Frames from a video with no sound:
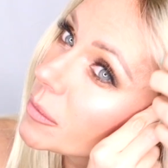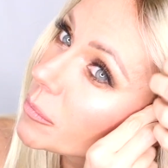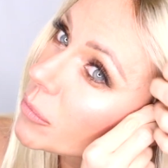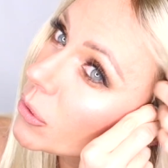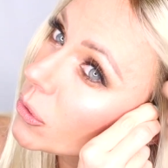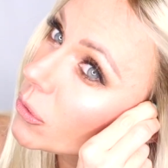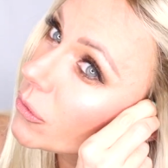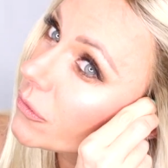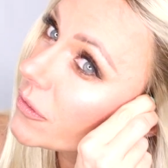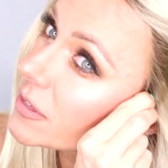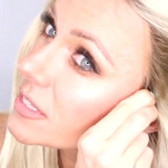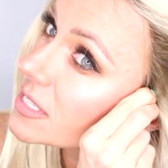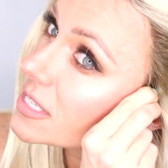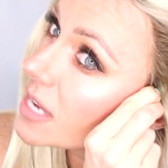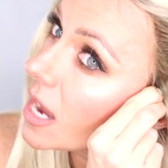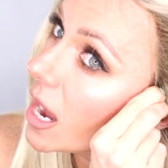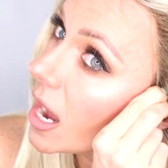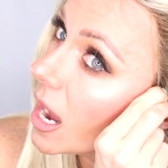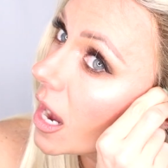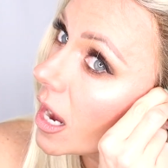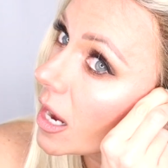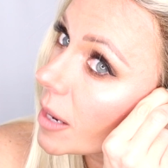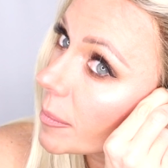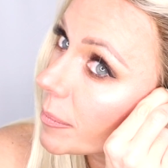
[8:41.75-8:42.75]
pull this
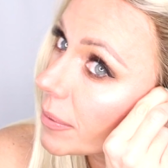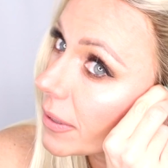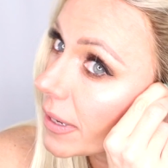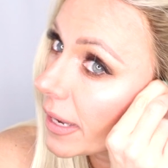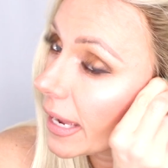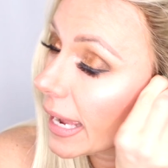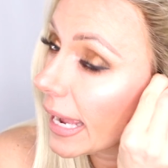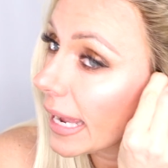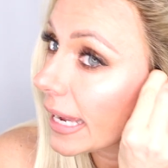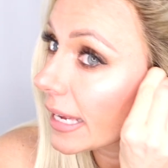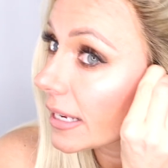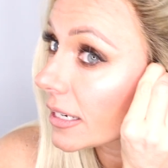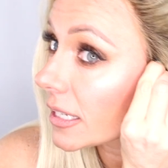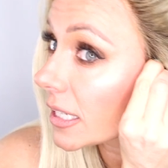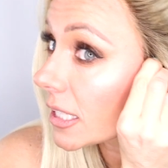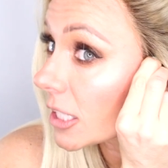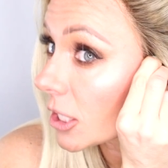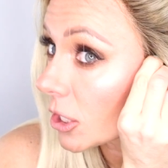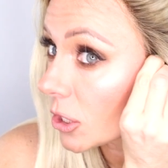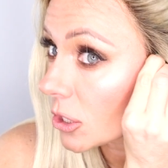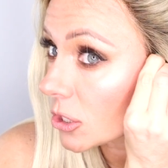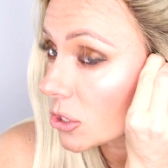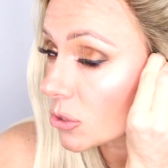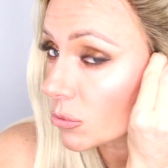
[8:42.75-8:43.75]
up and
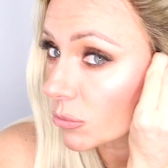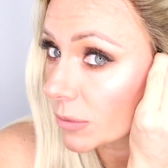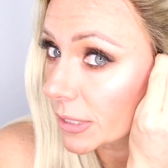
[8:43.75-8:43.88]
it looks